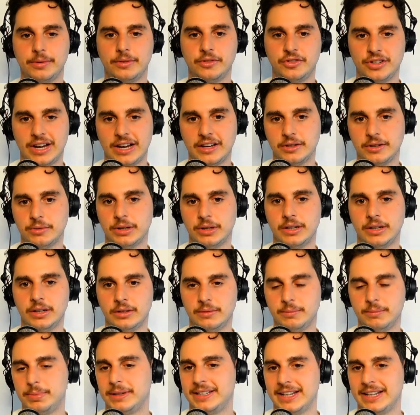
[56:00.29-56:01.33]

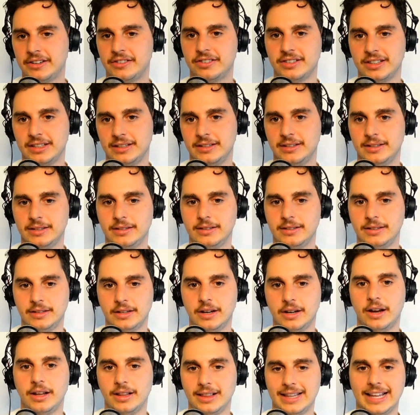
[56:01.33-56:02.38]
genuine, potentially,
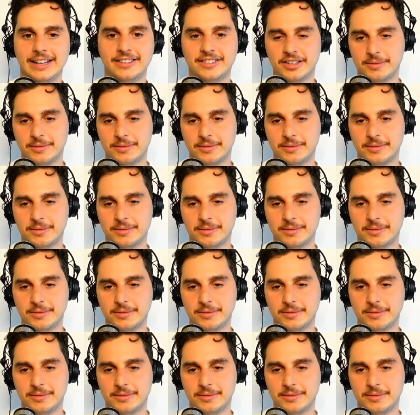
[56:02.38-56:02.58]
led